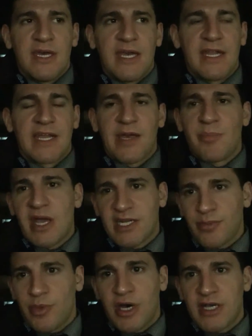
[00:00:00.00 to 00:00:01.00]
And I get
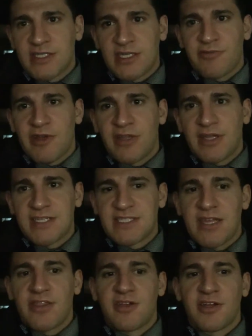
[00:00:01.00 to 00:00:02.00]
back to Boston around like
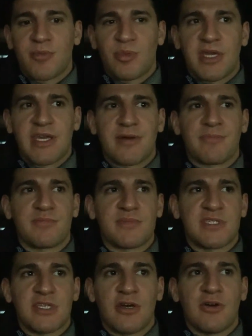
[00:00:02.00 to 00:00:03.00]
10.30 p.m.
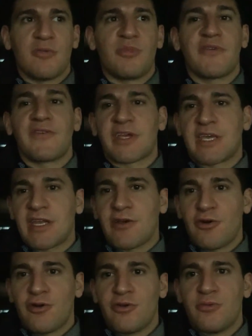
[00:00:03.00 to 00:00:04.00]
So I'll be able to get
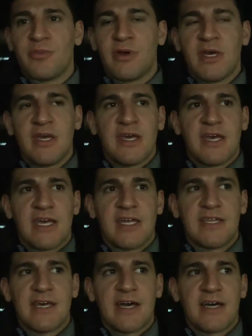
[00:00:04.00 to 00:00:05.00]
home
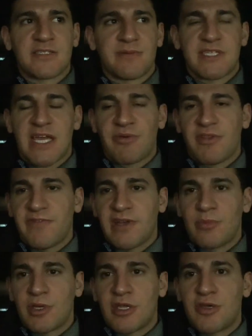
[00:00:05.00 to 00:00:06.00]
and uh, spend time with the
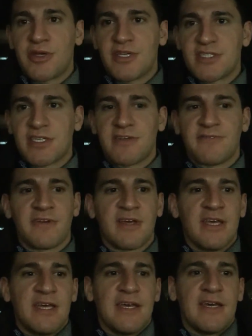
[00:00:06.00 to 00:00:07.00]
family on New Year's Eve.
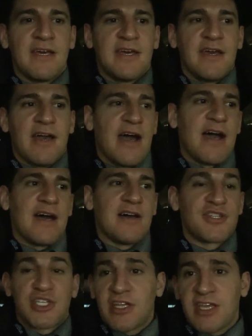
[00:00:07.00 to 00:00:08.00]

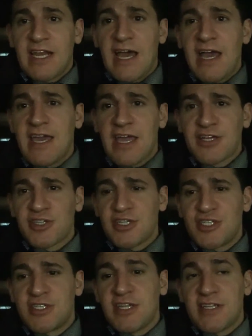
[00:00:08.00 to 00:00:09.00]
Uh, Shanley and I
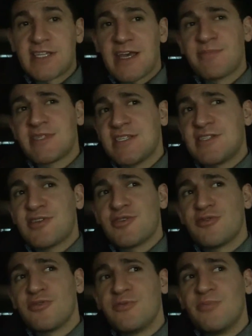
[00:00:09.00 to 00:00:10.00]
actually attempted
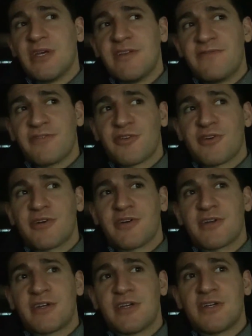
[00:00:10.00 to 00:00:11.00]
to bid
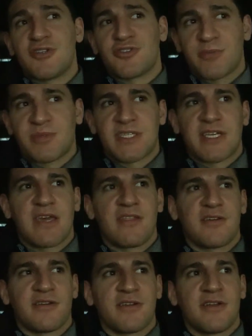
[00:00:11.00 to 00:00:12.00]
for trips
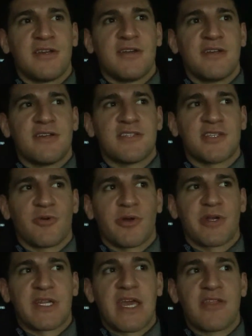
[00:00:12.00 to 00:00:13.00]
together. So we
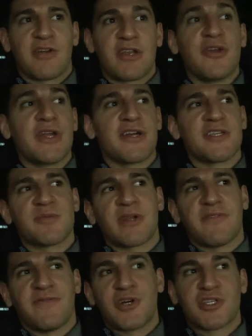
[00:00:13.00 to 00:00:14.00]
were together on New Year's,
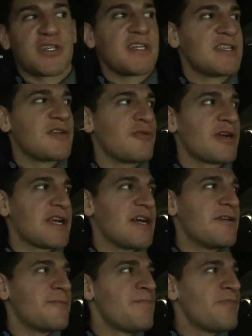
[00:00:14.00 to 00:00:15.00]
but unfortunately it didn't work
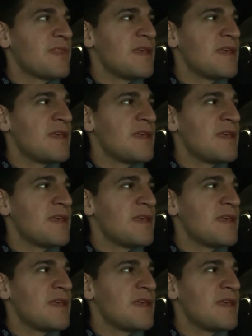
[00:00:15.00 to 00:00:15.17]
out.